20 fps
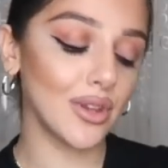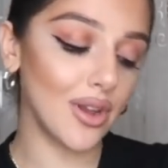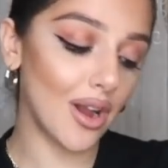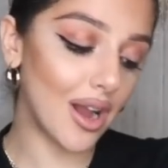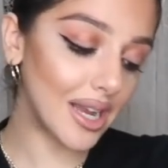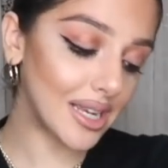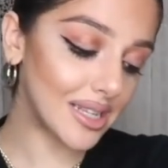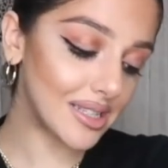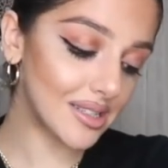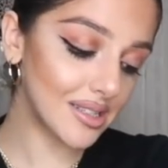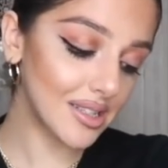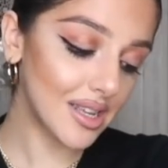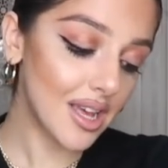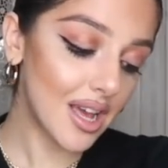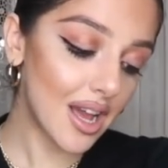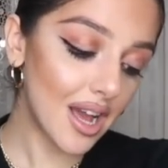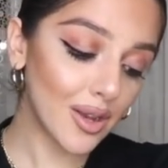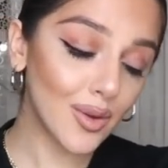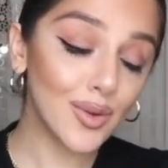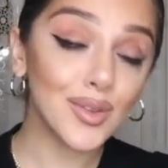Guys,
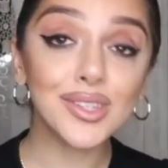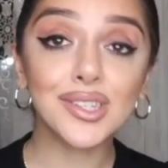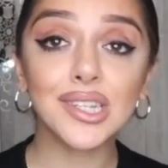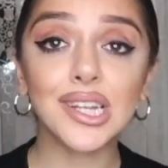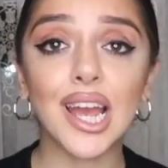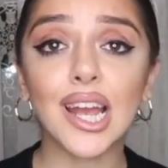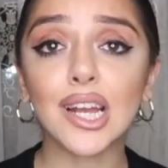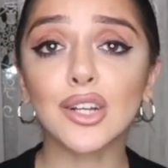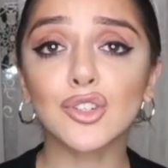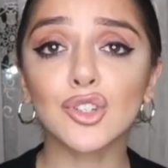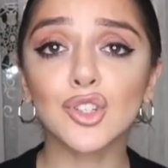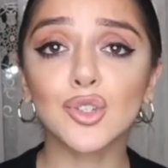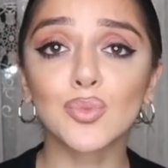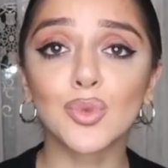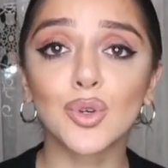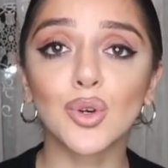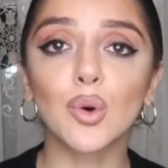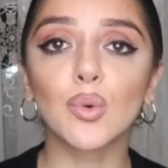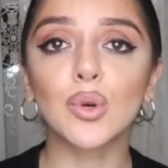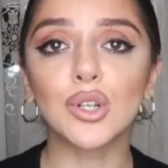got this in extra
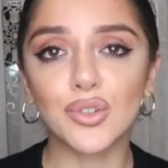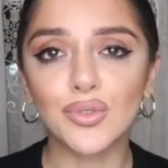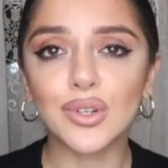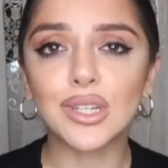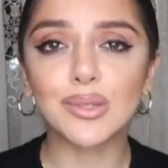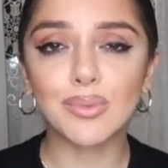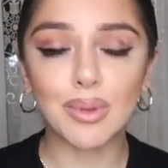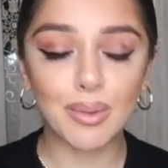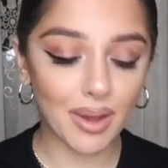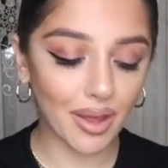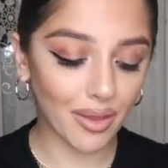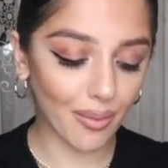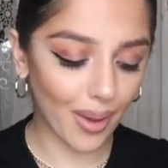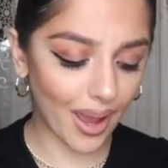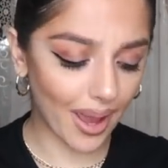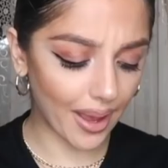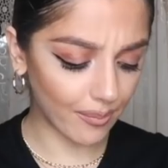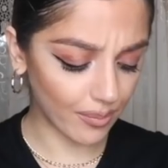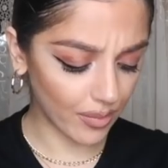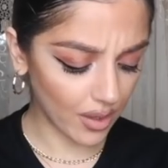small, which fits me by the
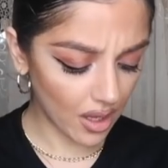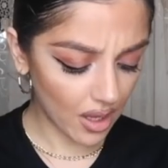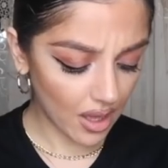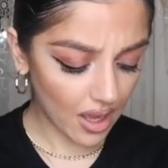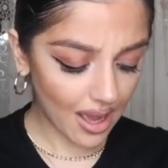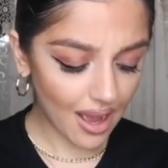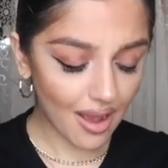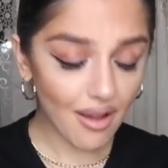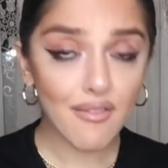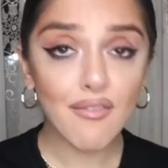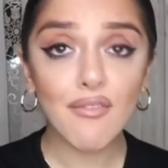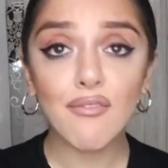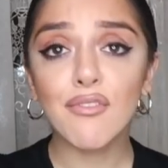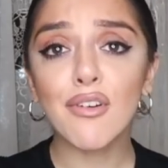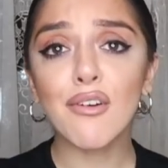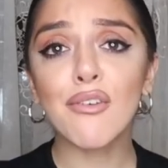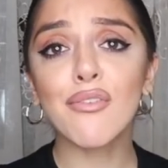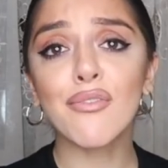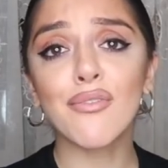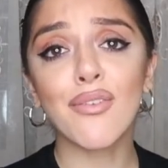way,
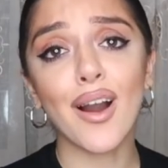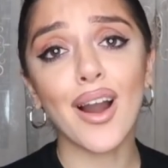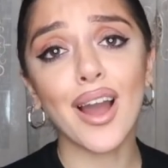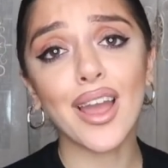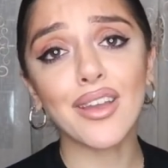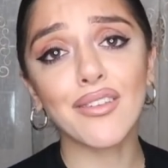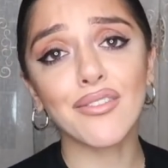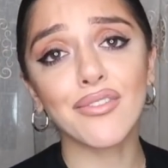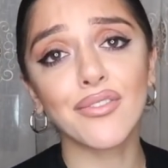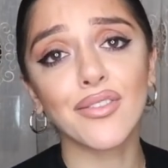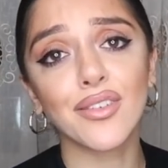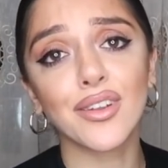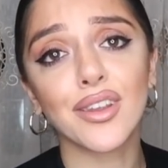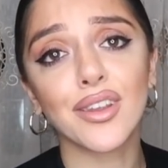for five